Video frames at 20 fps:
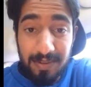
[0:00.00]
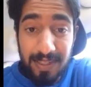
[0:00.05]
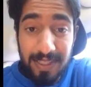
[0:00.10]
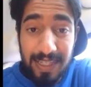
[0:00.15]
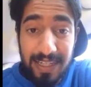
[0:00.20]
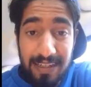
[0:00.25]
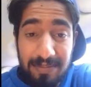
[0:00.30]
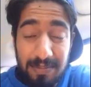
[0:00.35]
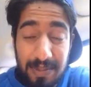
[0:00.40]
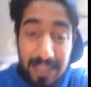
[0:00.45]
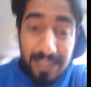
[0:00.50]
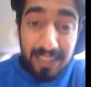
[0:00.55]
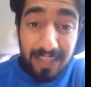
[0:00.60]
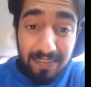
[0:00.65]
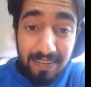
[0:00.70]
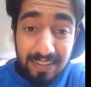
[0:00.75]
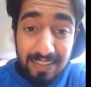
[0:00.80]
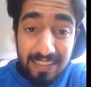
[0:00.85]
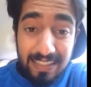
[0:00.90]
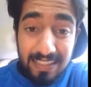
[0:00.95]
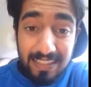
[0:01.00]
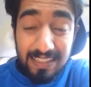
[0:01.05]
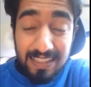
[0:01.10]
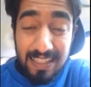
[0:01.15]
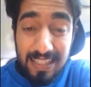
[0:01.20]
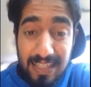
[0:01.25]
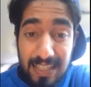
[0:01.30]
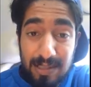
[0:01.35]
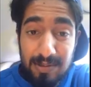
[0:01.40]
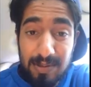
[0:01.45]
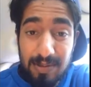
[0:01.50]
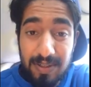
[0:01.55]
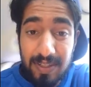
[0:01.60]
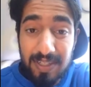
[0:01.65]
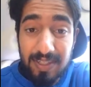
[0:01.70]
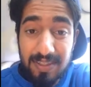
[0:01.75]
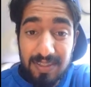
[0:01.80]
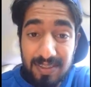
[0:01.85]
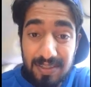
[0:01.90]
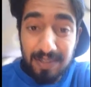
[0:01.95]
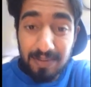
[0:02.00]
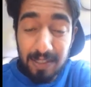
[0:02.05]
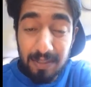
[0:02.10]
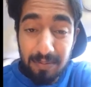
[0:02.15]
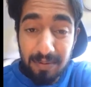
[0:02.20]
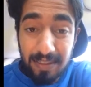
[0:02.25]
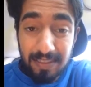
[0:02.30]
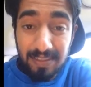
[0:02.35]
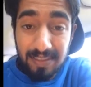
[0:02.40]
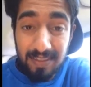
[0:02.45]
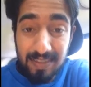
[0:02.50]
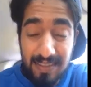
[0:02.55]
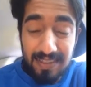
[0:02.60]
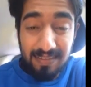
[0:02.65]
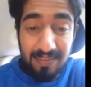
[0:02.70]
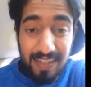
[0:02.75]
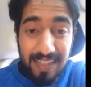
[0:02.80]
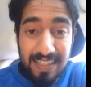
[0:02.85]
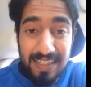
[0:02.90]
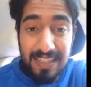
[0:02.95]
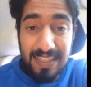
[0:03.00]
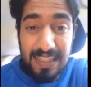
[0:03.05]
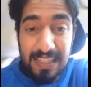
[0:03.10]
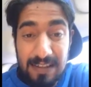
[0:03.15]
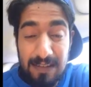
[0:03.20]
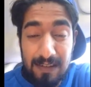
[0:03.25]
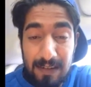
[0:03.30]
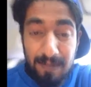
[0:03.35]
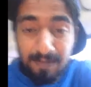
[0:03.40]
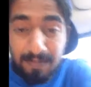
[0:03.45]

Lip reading: really have much time to eat these days, but when I do, I want to make sure it's the right stuff.